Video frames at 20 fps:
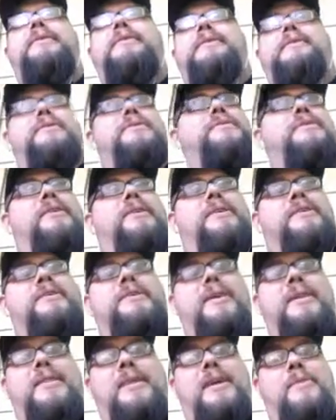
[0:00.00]
They're starting to
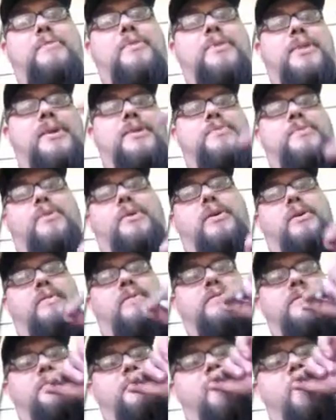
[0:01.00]
see a theme with these
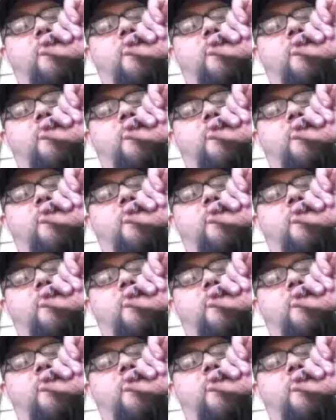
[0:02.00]
wolves.